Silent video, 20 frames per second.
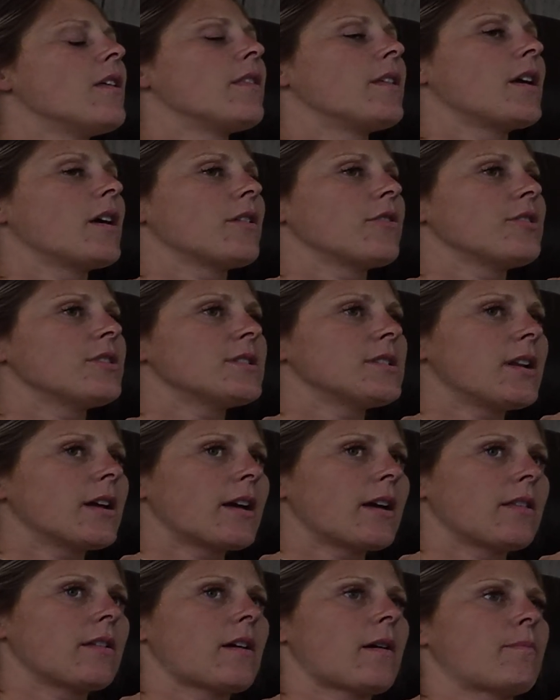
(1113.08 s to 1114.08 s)
The other reason I
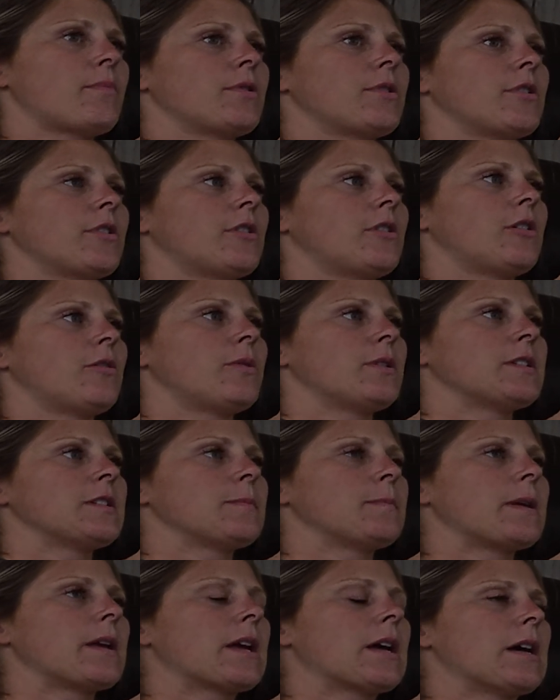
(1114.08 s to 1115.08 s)
got the epidural was
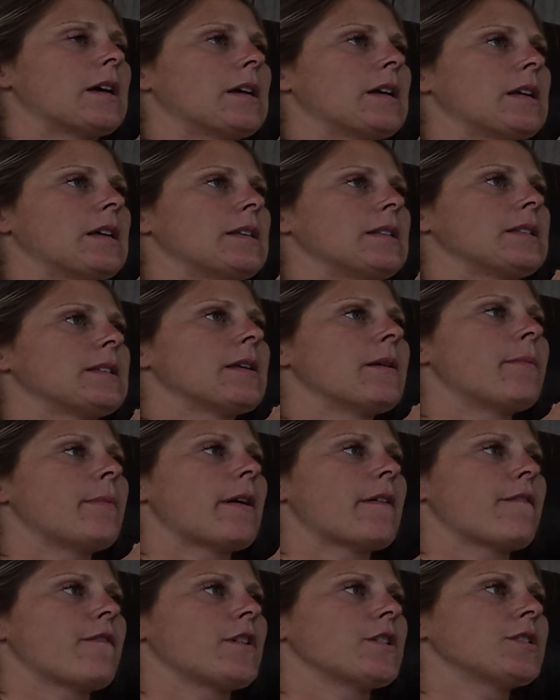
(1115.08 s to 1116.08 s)
because
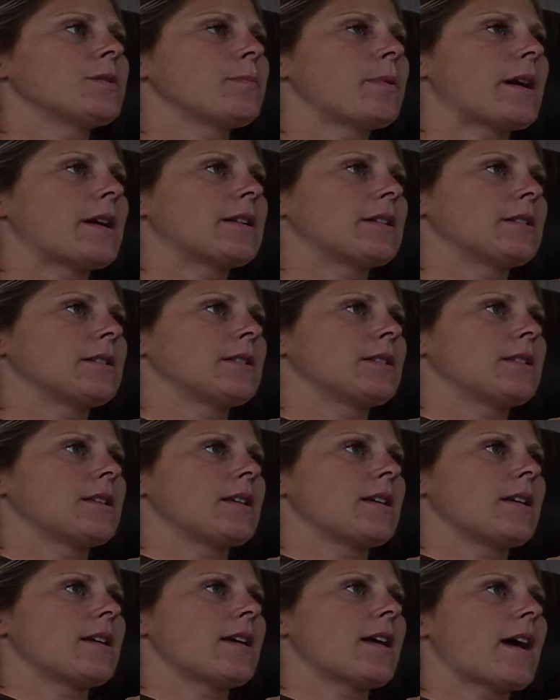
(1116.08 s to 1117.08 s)
my first
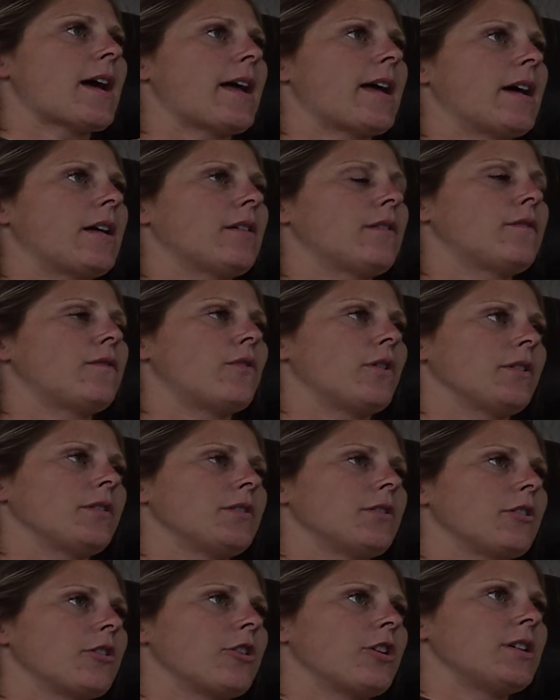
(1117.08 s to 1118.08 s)
pregnancy, I had a
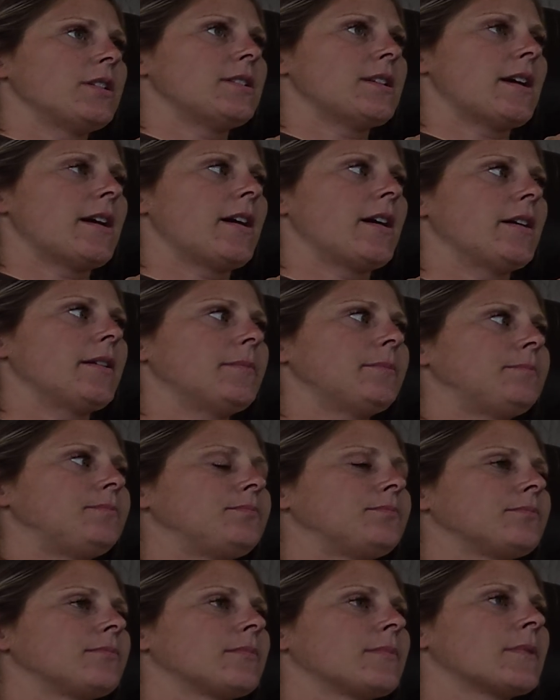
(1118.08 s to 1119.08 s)
4th-degree tear,
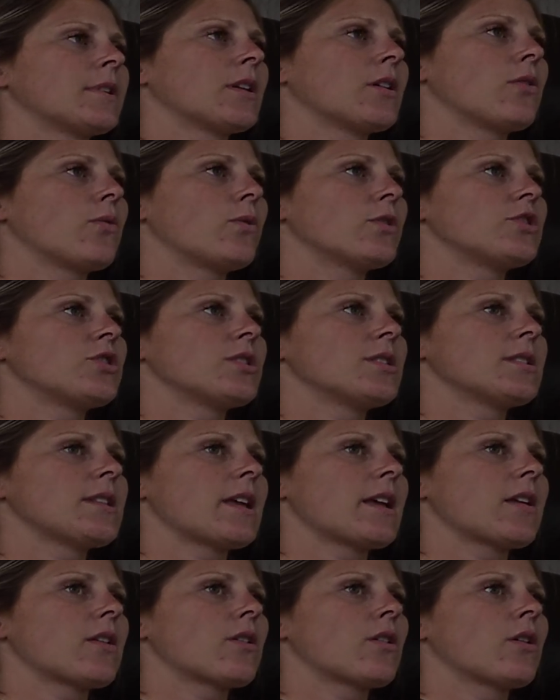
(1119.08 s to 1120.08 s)
which is
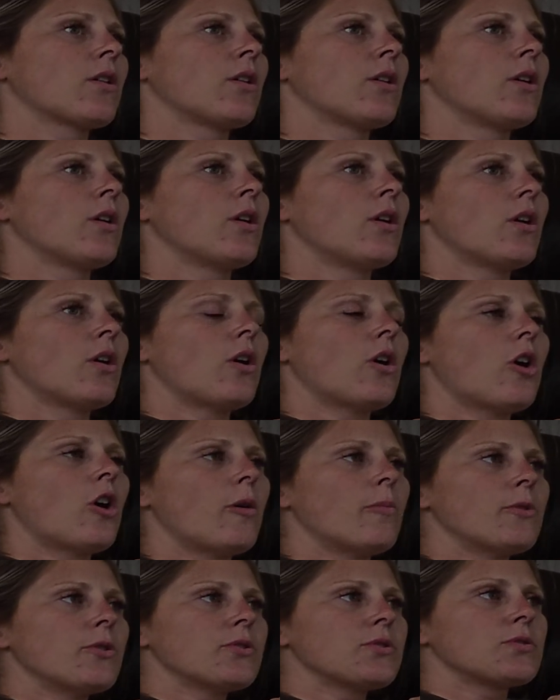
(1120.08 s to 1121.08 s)
like
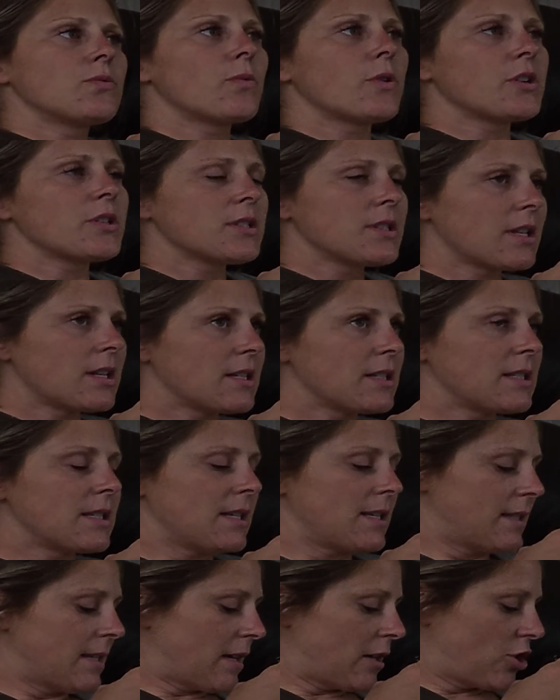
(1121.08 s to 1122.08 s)
almost worse than a
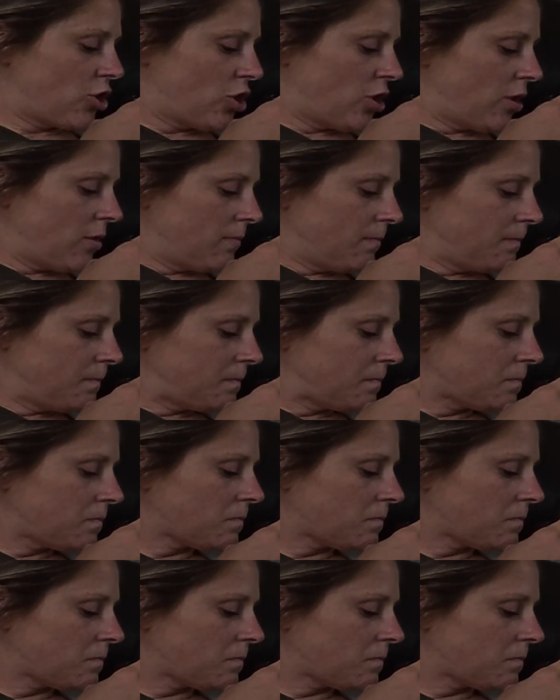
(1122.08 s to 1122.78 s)
C-section.